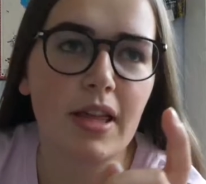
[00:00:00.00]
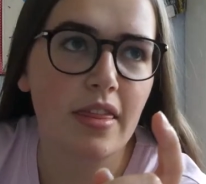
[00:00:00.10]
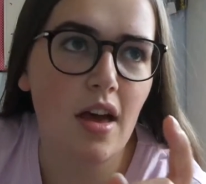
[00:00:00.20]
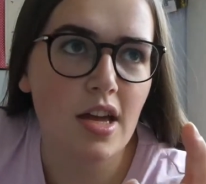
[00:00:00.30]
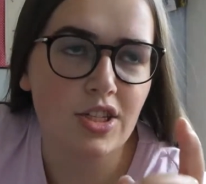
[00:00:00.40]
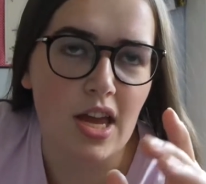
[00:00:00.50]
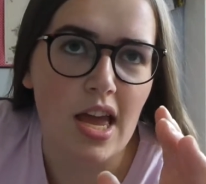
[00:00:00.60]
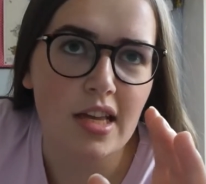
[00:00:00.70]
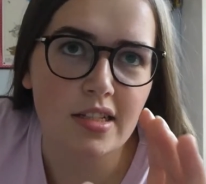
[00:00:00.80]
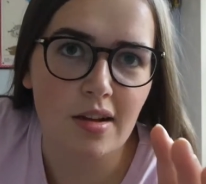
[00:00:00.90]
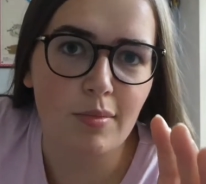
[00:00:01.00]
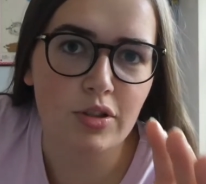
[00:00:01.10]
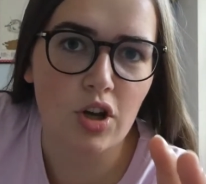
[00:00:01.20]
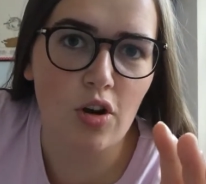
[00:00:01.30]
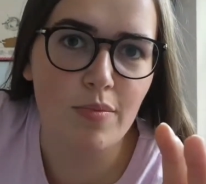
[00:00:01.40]
my third year,
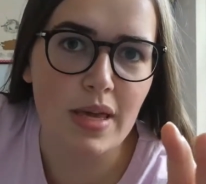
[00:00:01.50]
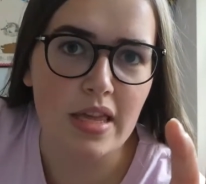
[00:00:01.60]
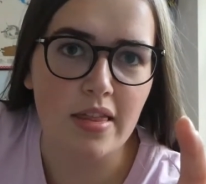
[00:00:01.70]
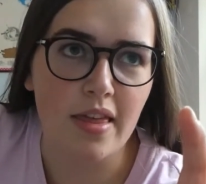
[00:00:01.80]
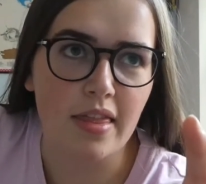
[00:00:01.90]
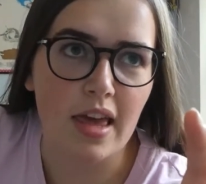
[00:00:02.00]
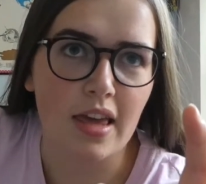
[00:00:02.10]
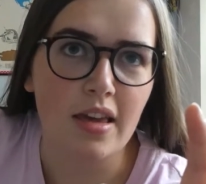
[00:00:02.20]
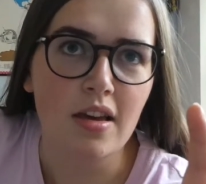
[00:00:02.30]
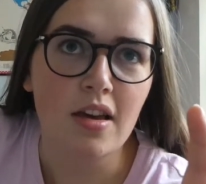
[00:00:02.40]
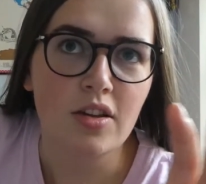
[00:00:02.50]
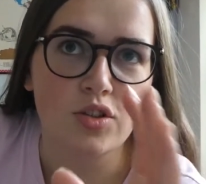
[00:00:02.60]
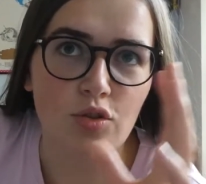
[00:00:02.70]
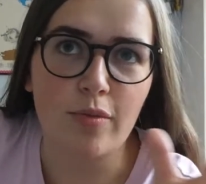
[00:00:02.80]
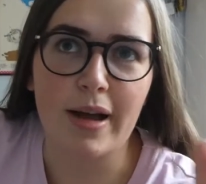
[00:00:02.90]
someone told me that they
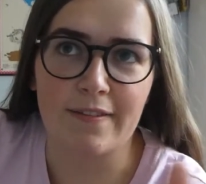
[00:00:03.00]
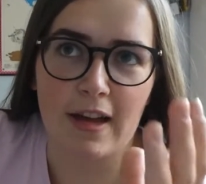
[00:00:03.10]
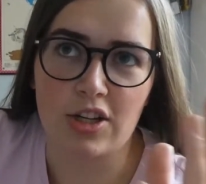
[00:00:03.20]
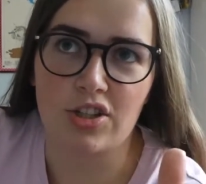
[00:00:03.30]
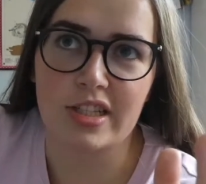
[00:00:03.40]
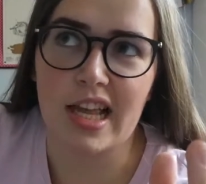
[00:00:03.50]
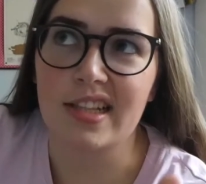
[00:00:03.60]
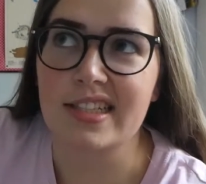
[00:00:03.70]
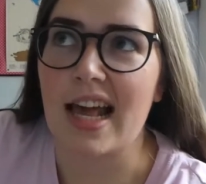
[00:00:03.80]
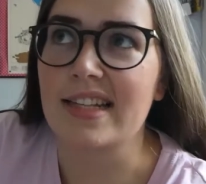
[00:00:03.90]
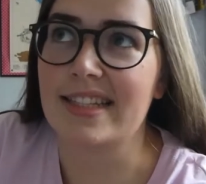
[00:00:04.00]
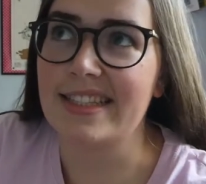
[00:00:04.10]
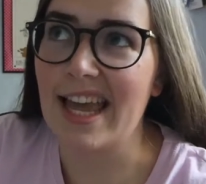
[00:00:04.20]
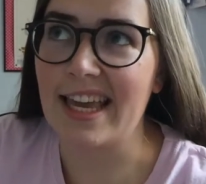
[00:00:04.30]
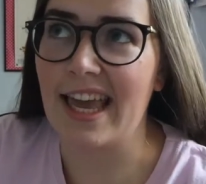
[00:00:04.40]
saw my fashion sense as
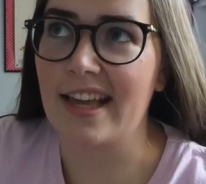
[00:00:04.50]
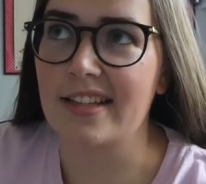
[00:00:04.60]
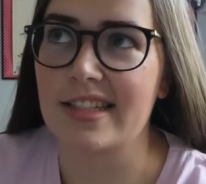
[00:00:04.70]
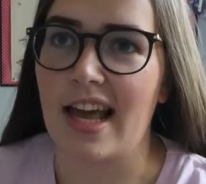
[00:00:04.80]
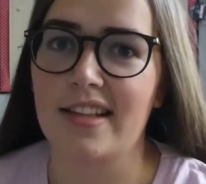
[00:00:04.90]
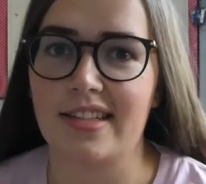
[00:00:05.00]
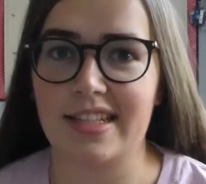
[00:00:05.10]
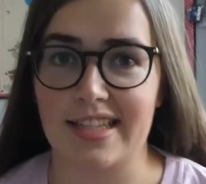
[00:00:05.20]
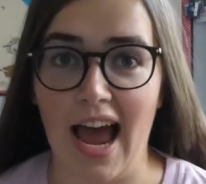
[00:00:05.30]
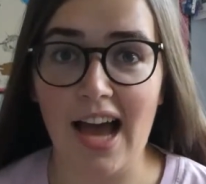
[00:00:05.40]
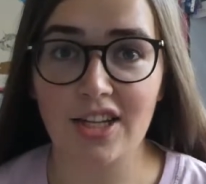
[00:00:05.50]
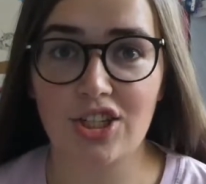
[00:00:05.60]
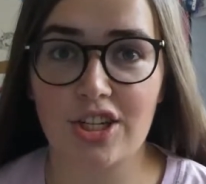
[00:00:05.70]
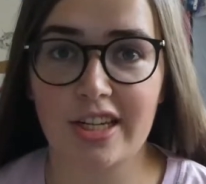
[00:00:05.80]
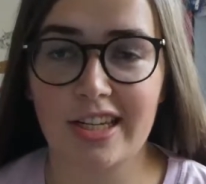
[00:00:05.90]
leggings and
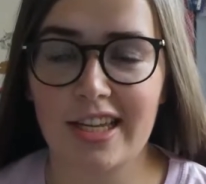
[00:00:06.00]
stash.